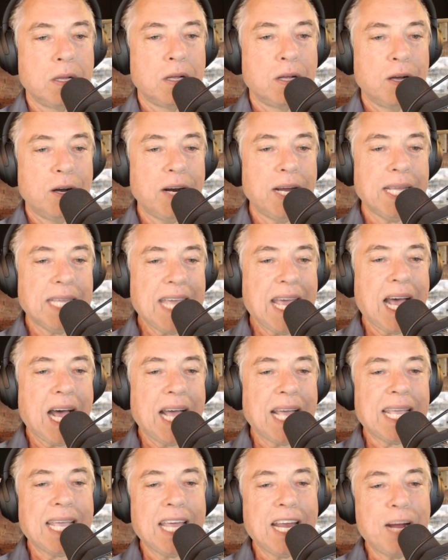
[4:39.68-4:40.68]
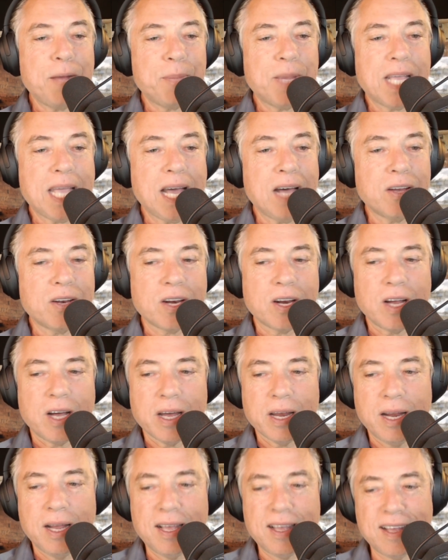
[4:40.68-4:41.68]
All right. Yeah, I cannot be counted
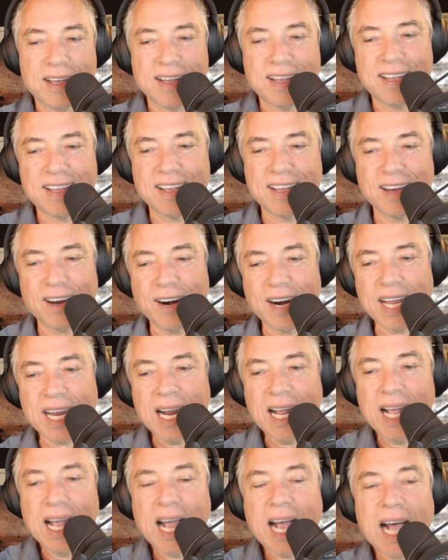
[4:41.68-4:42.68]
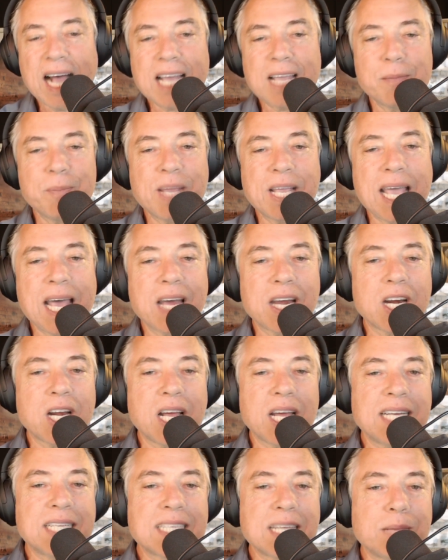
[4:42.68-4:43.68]
on. All right. I can be counted
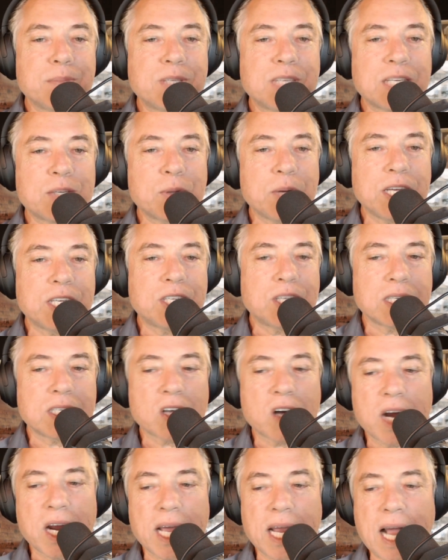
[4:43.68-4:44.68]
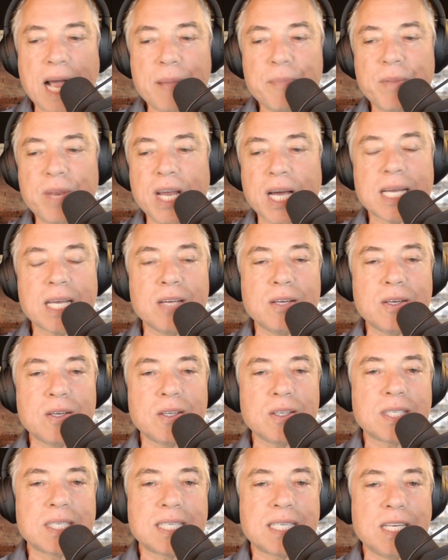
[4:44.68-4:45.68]
on in some situations. All right. I'm not going
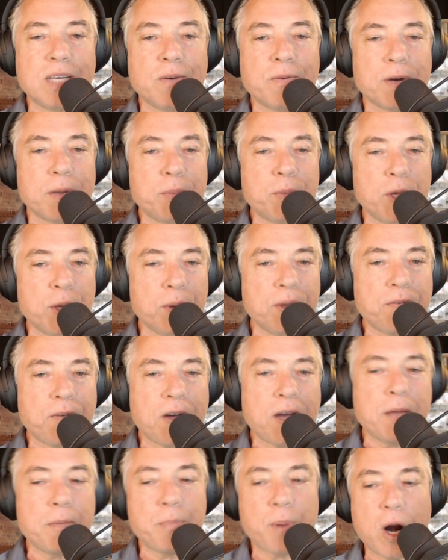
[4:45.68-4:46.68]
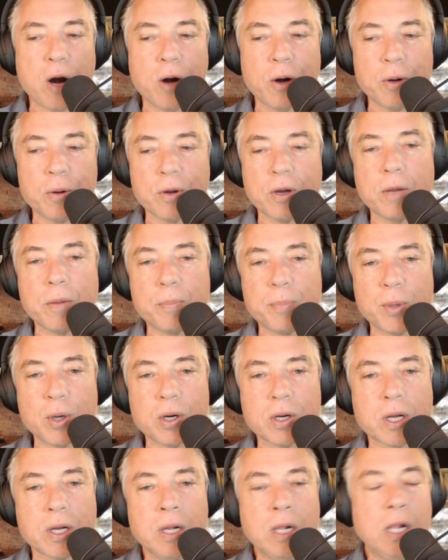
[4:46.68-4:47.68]
to steal from you. If I borrow a
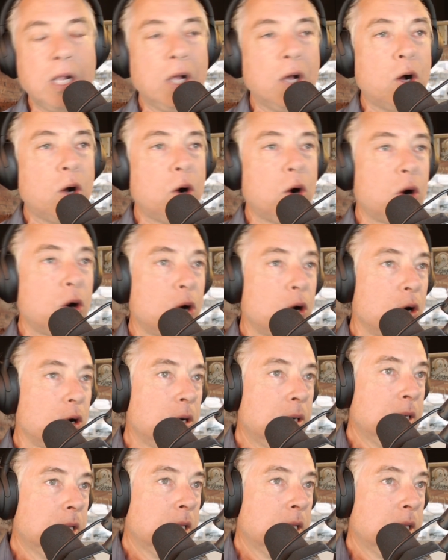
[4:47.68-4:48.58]
book or